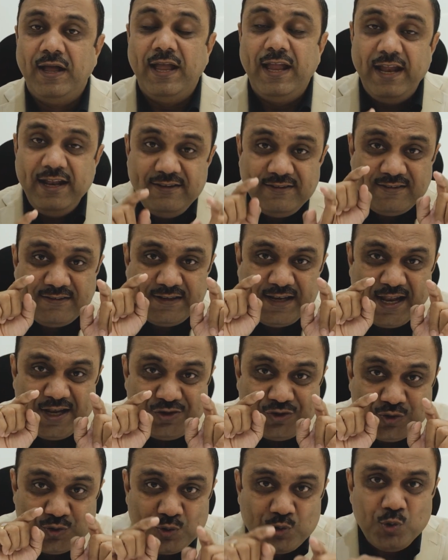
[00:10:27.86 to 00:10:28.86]
In
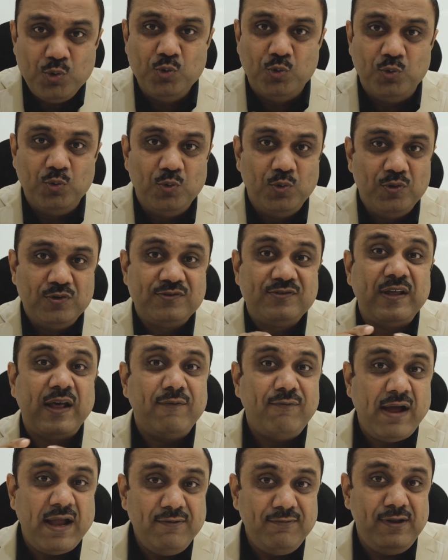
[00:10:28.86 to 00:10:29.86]
stage 2,
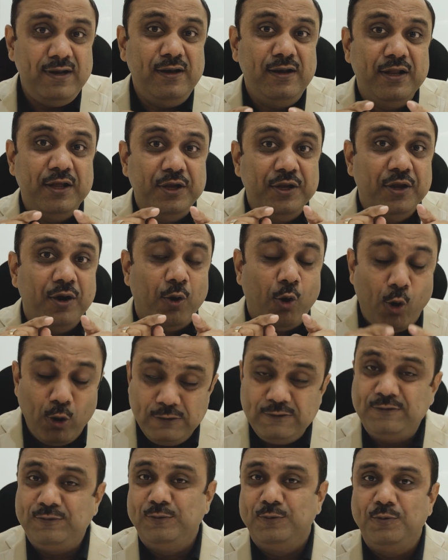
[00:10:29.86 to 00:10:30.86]
survival
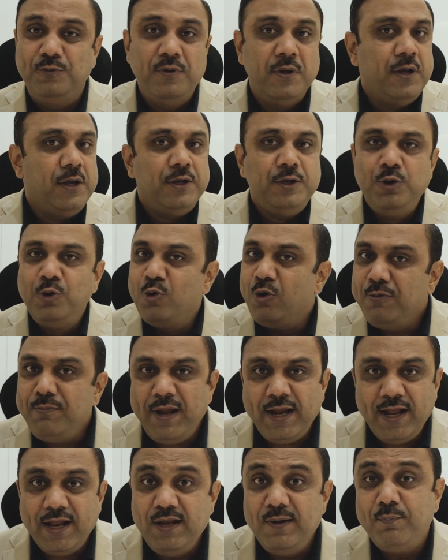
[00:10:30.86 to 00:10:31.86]
also, you don't
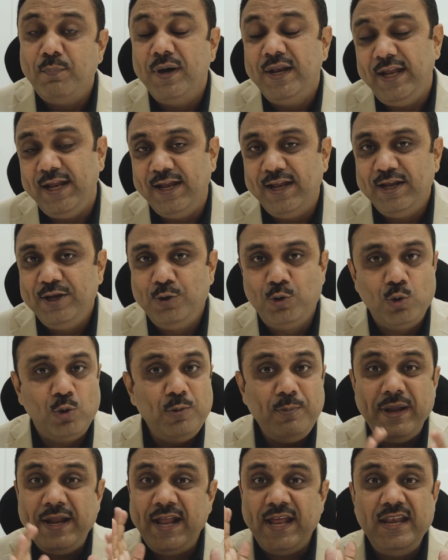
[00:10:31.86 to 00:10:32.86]
make any money, you don't
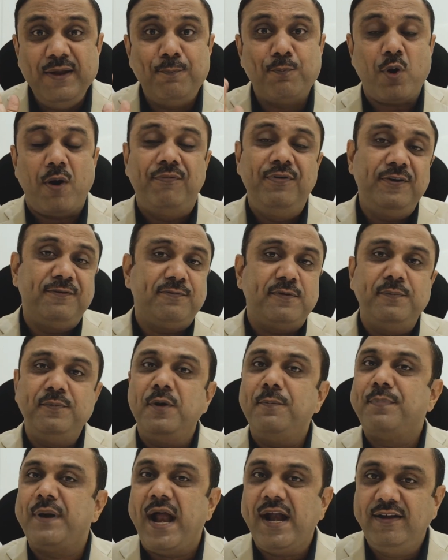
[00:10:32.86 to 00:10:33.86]
make any profits from
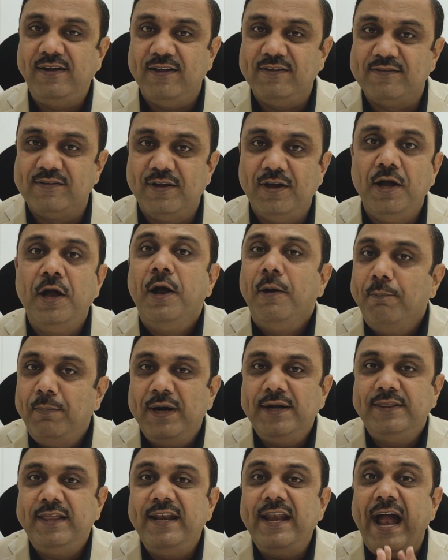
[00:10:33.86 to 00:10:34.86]
your practice,
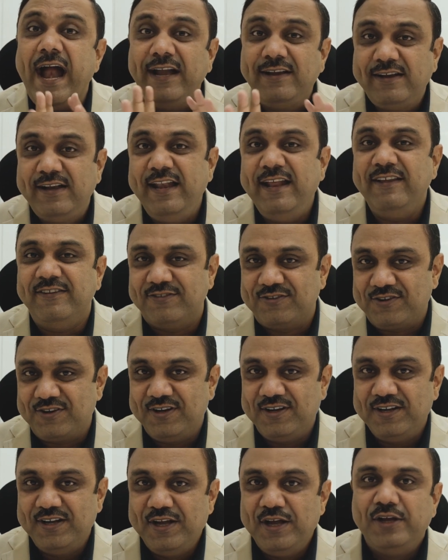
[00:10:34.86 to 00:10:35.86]
but then at least
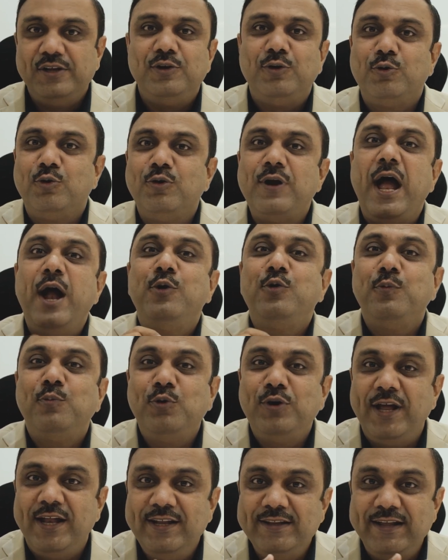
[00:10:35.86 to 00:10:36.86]
you don't have to
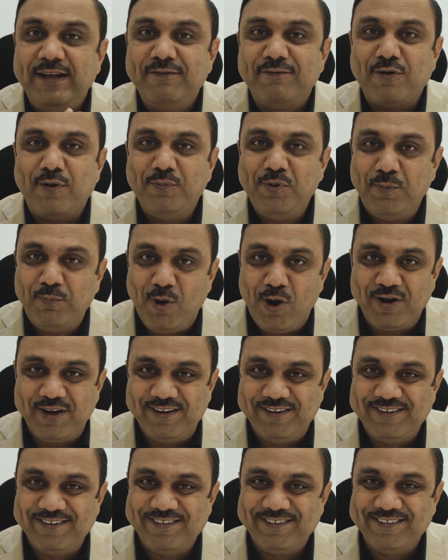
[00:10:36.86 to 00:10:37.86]
put anything from your
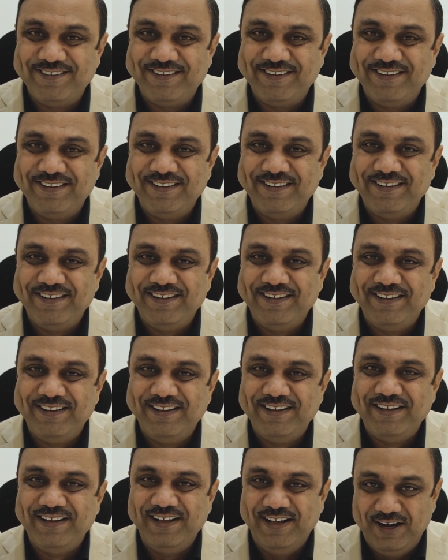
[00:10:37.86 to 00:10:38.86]
pocket.
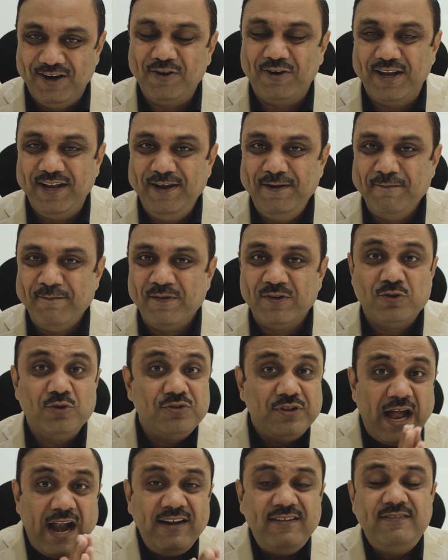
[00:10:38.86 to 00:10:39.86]
Okay, so
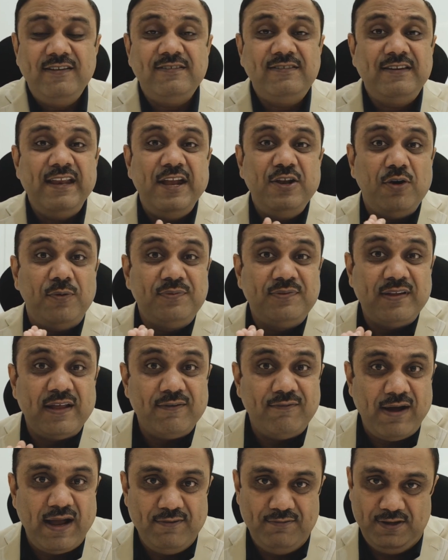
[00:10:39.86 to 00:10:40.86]
that's the stage of
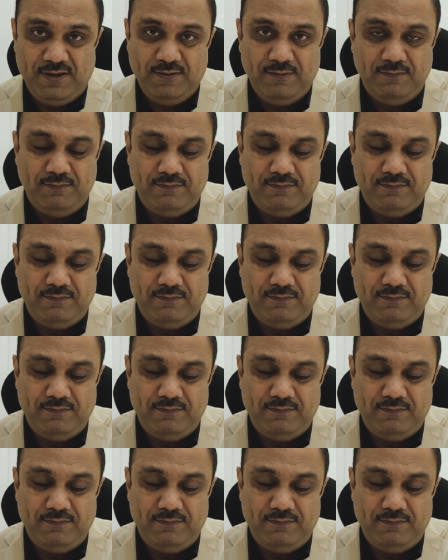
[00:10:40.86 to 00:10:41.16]
survival.